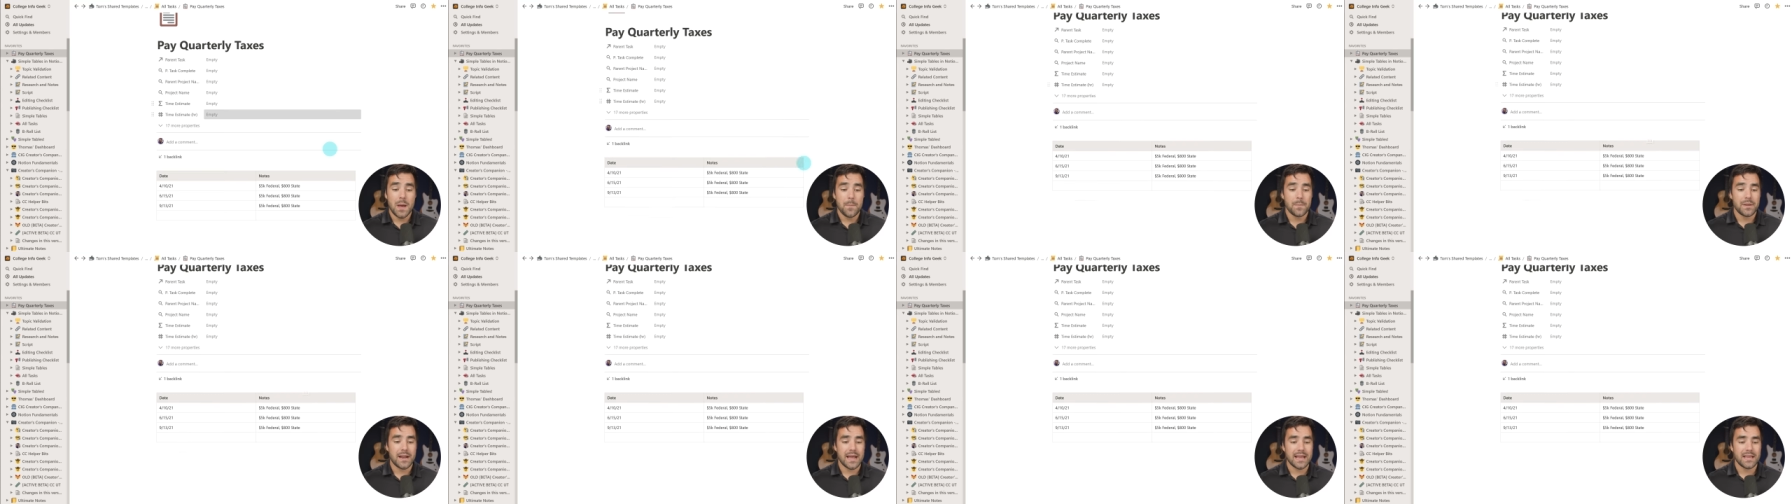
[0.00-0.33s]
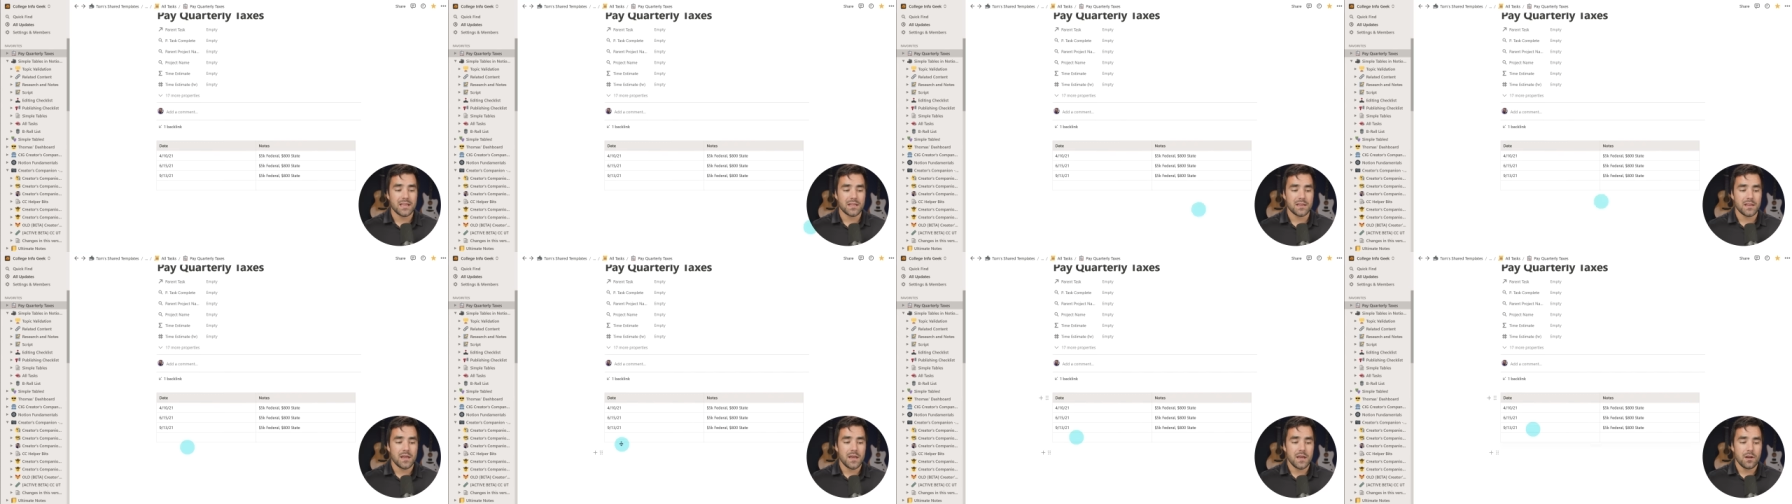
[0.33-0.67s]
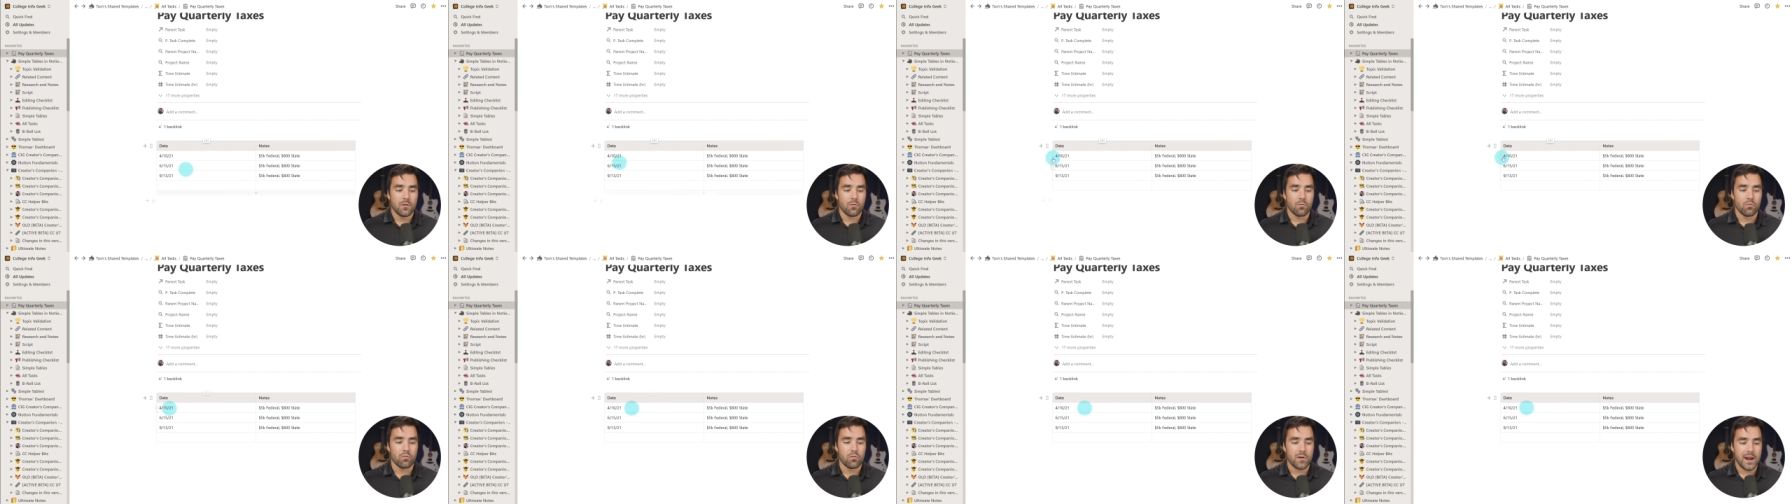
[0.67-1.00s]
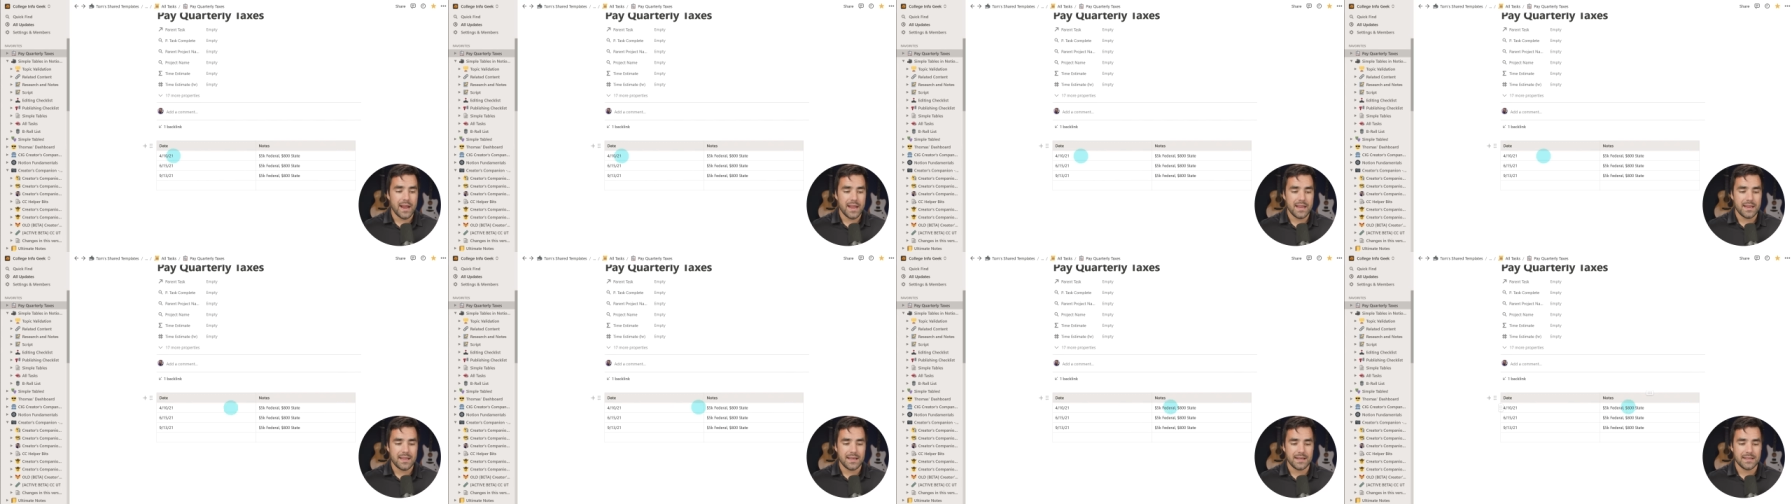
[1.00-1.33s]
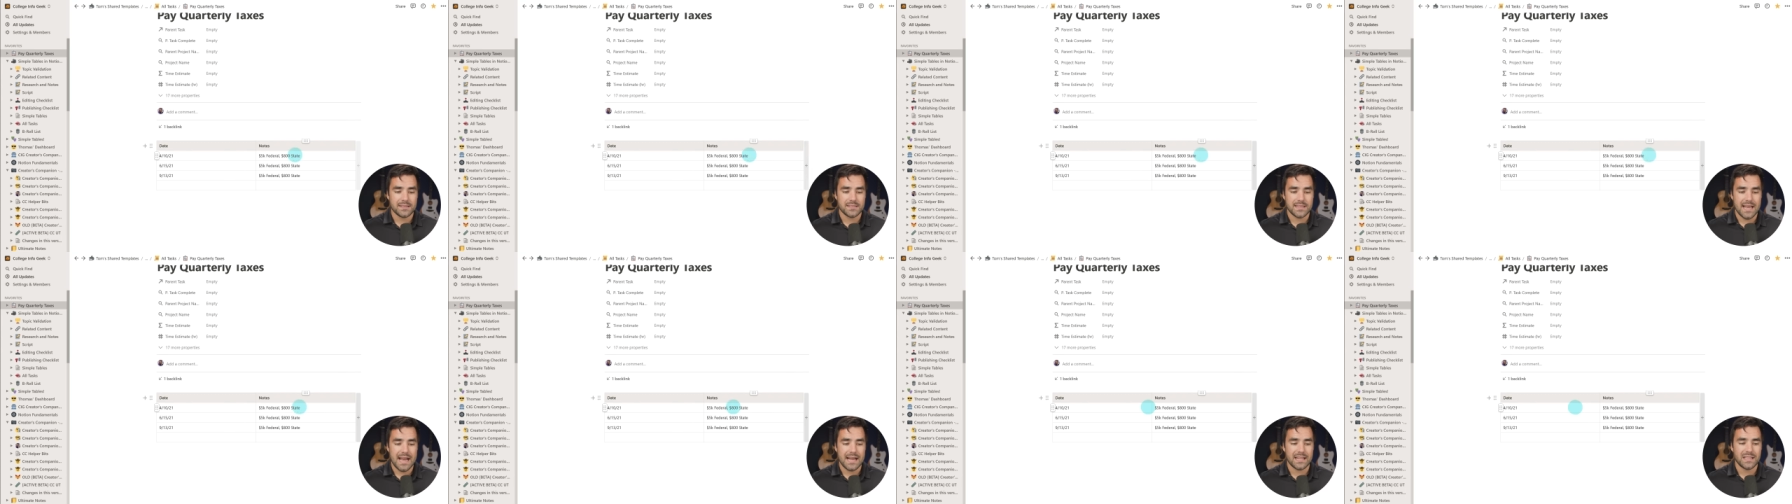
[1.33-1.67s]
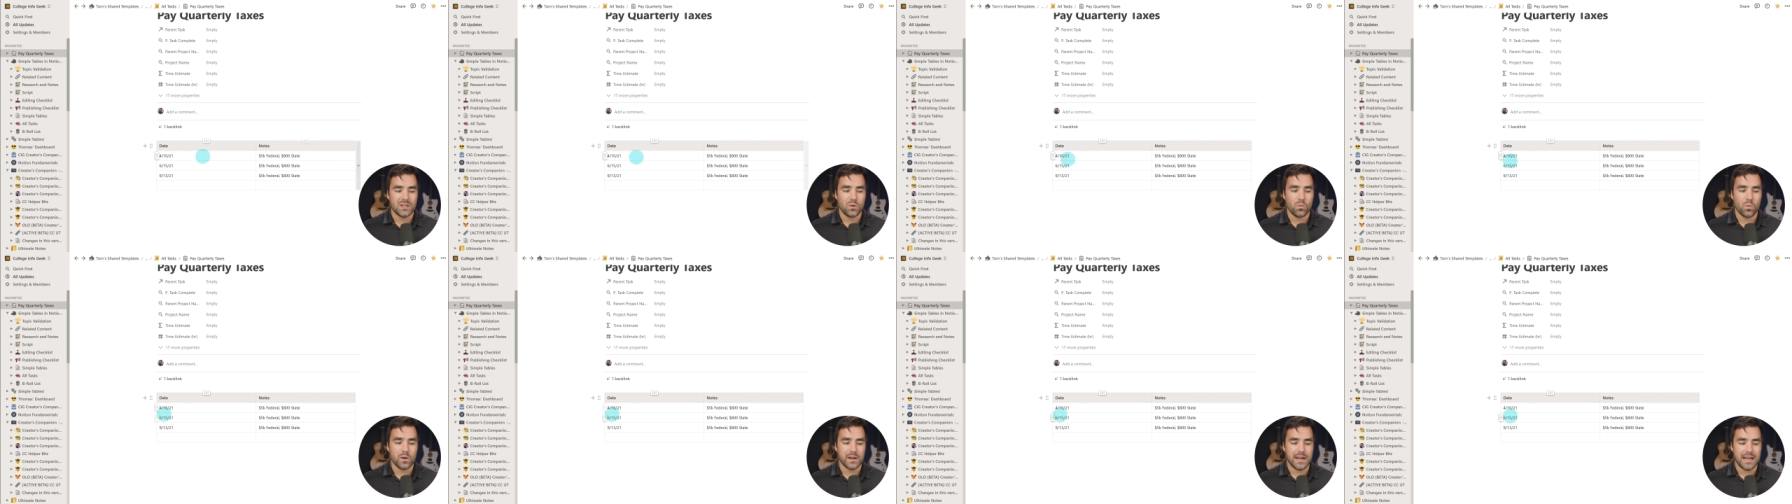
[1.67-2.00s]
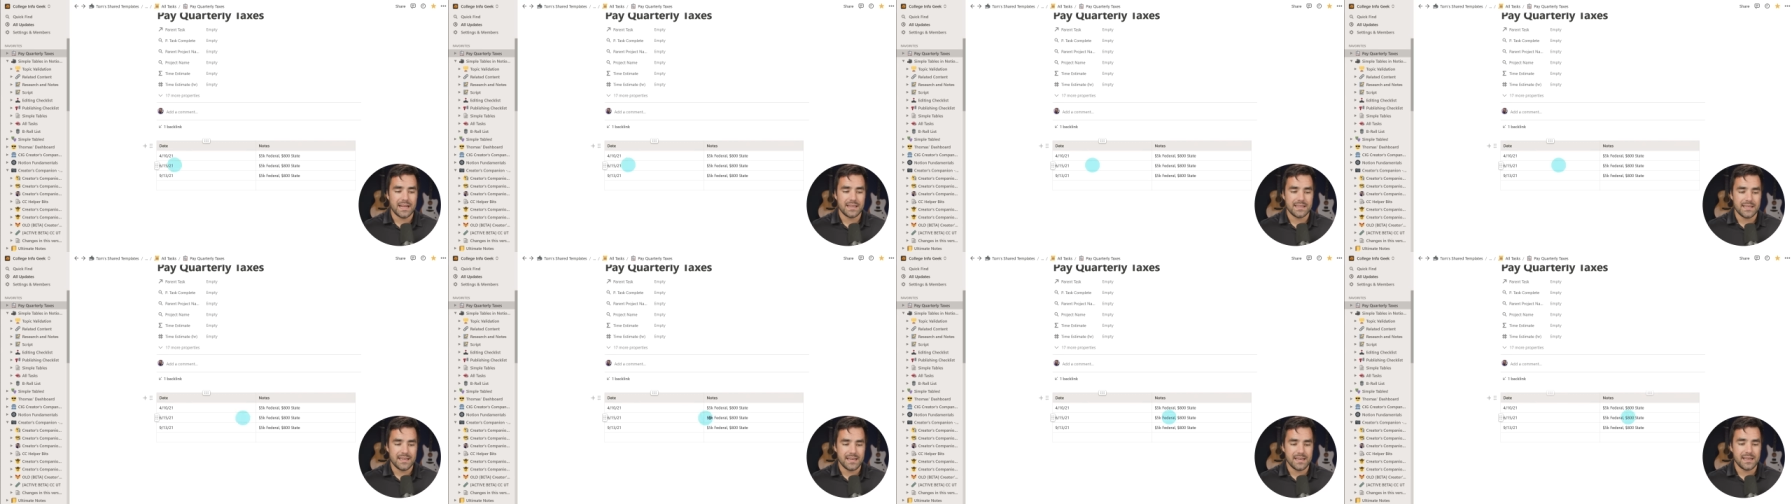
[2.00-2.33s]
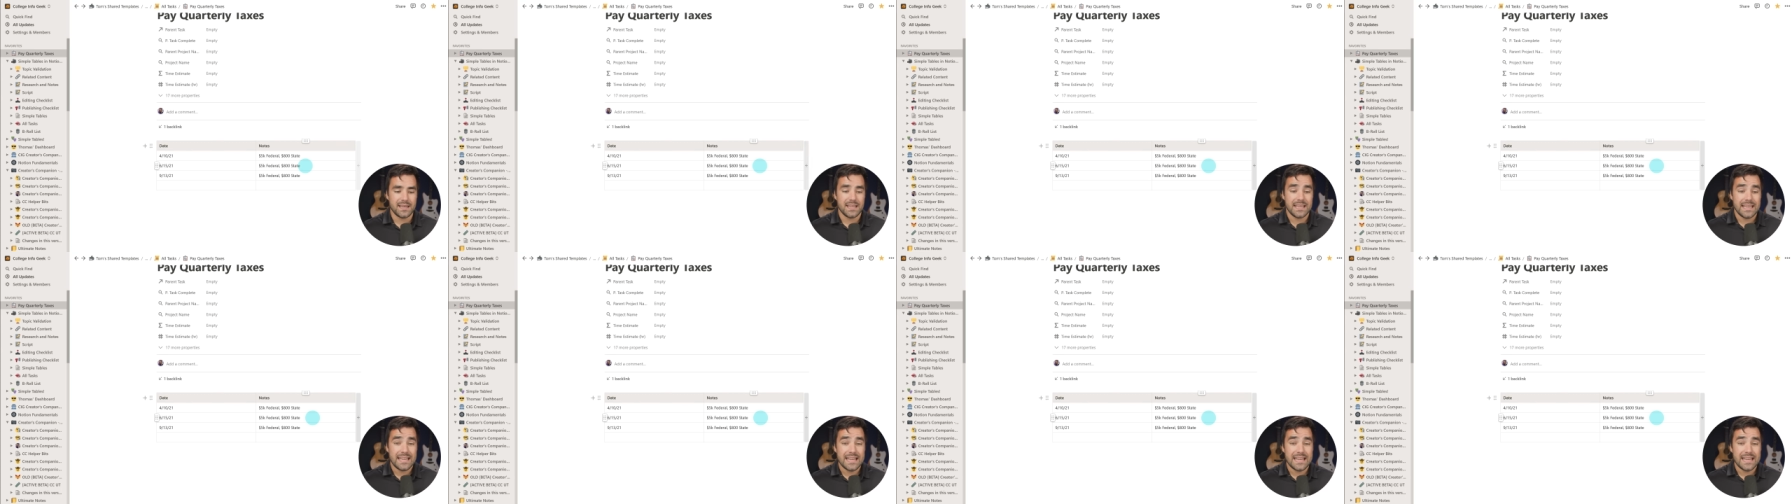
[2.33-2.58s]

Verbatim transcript: but I could write exactly what I did